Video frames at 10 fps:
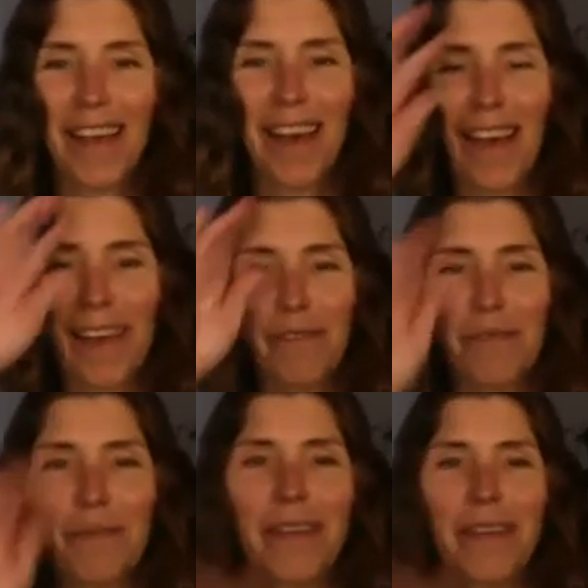Hi
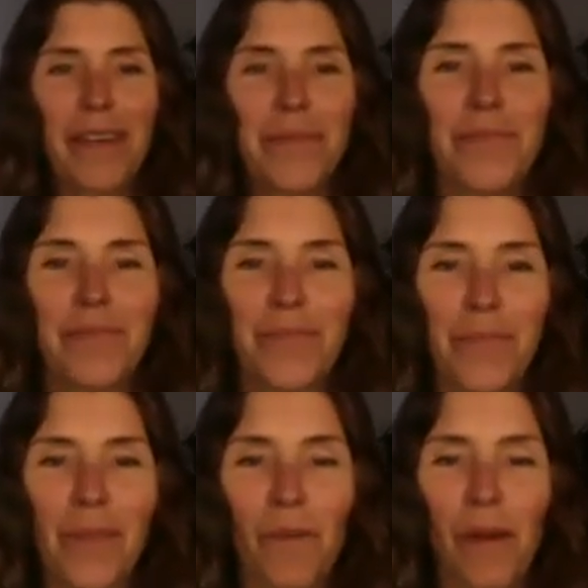everybody,
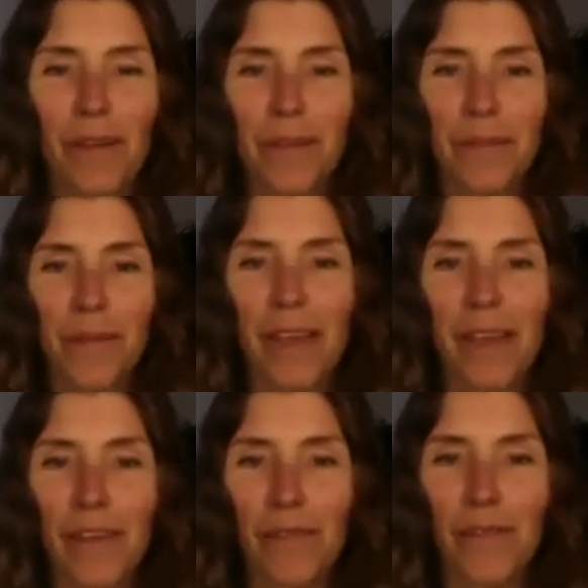welcome,
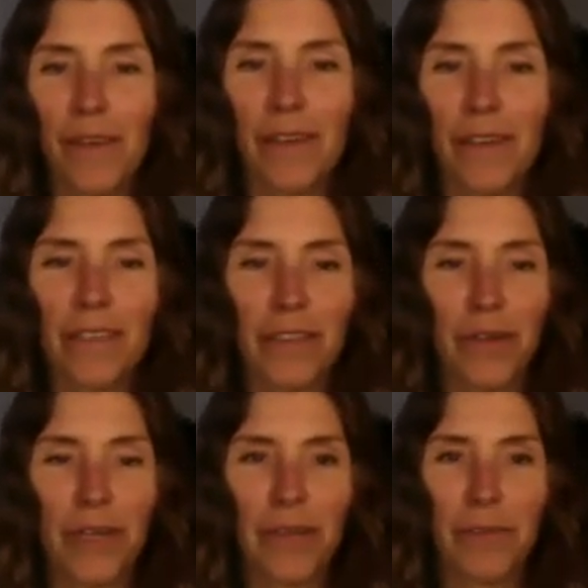thank you for
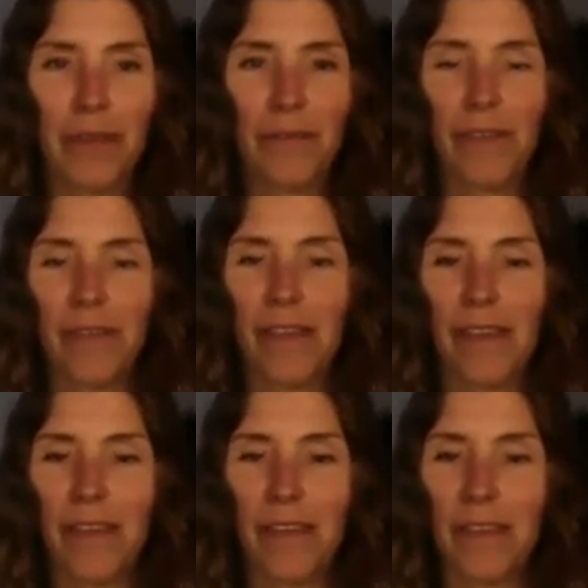joining me for
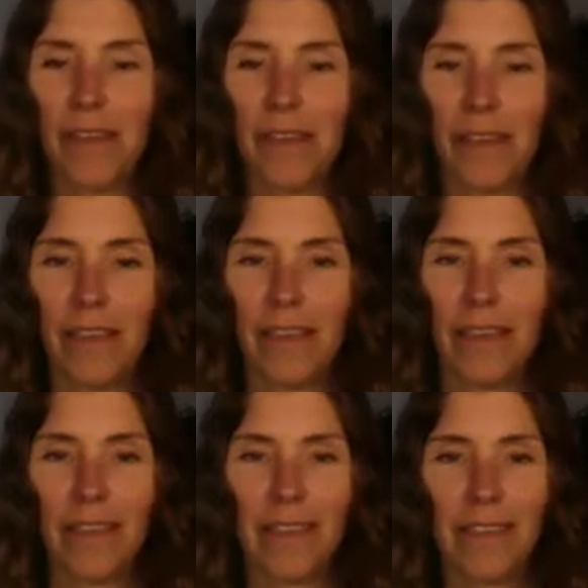the
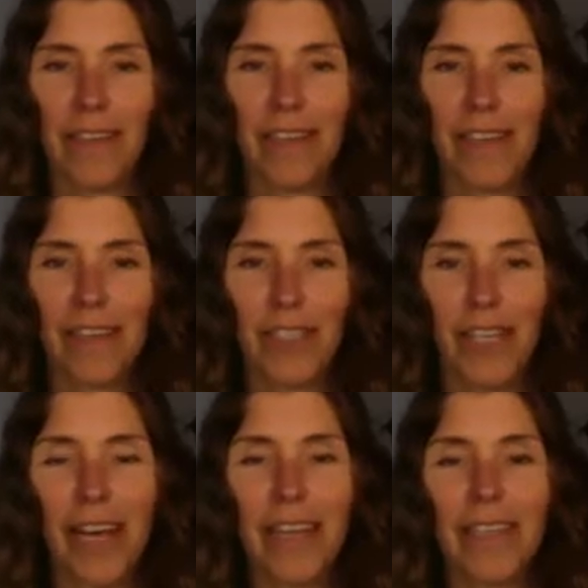Sunday
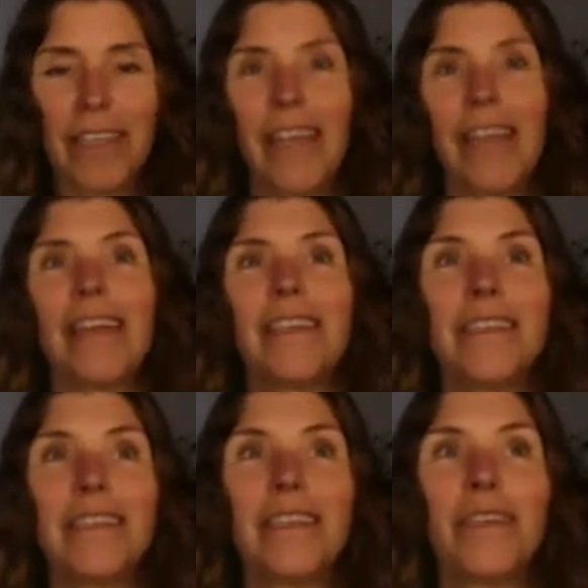chat,
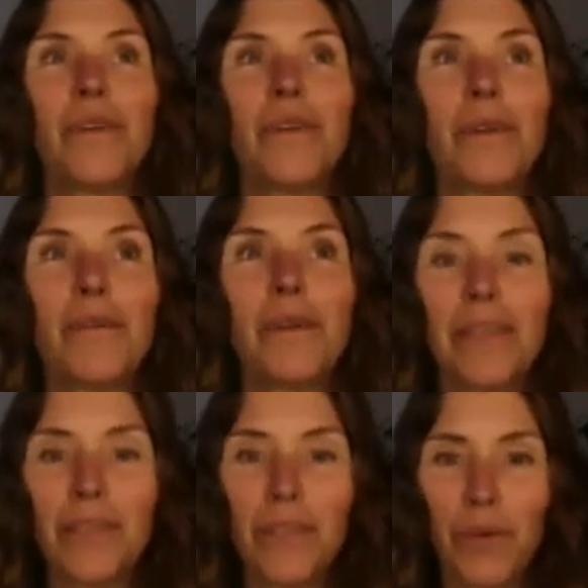and we
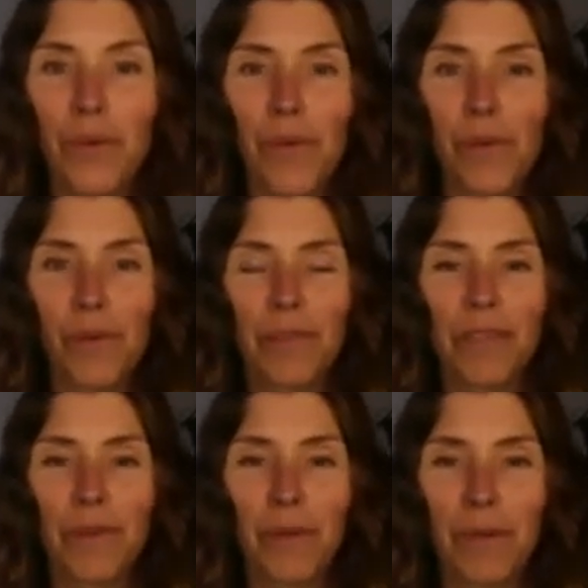will soothe. We'll
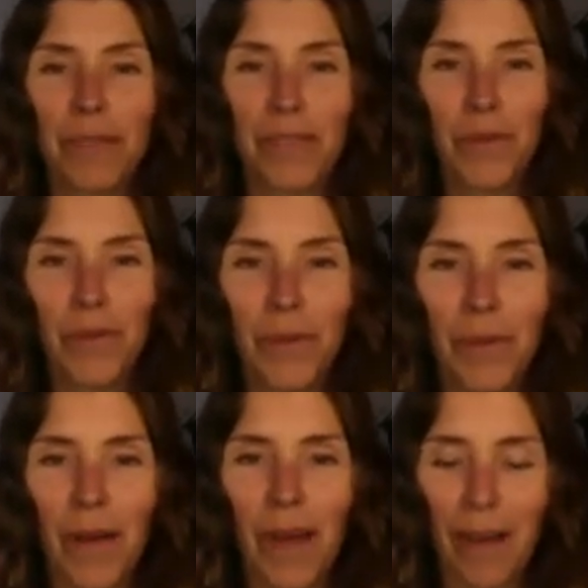see what we do
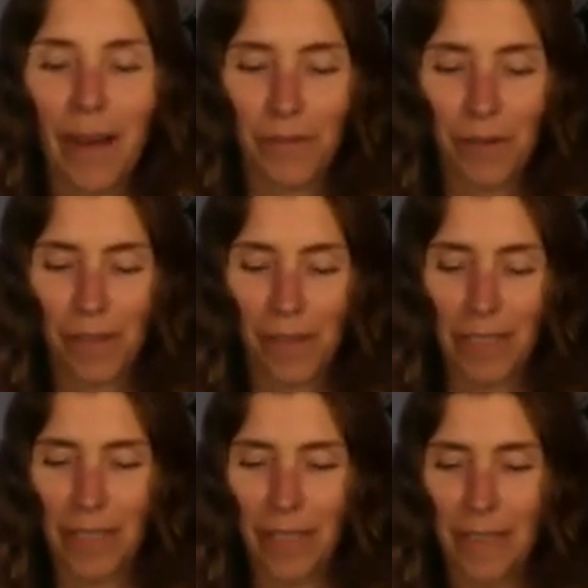after
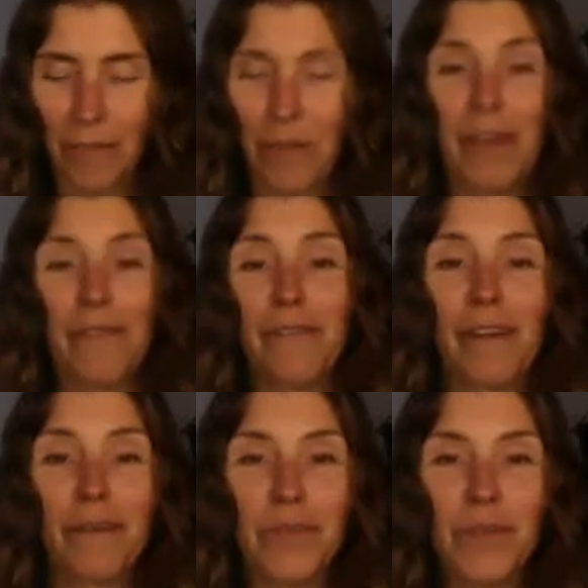this, whatever
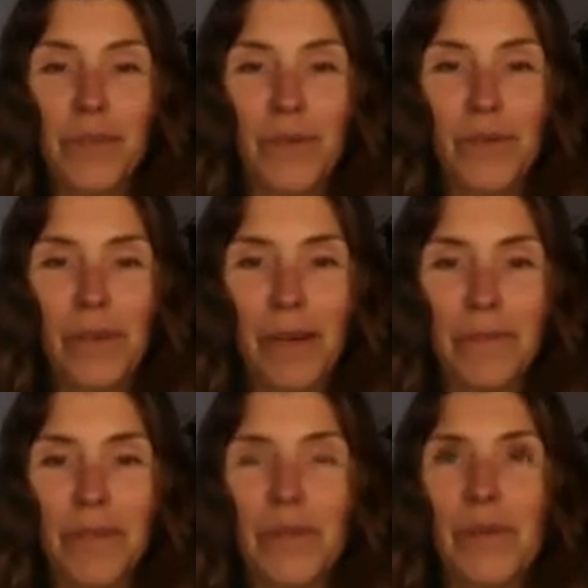comes through,
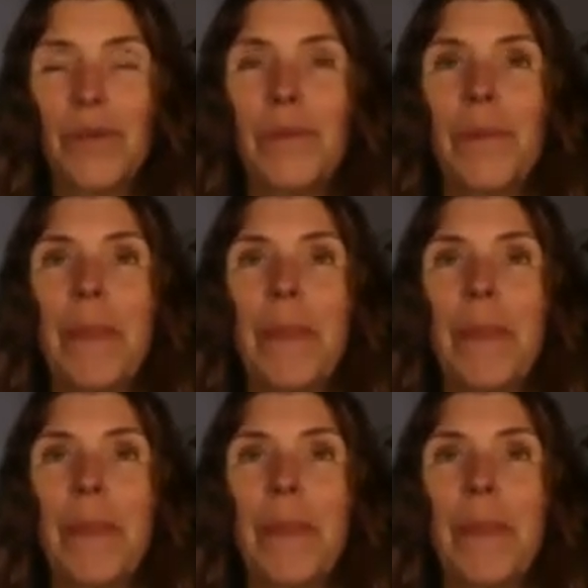comes through.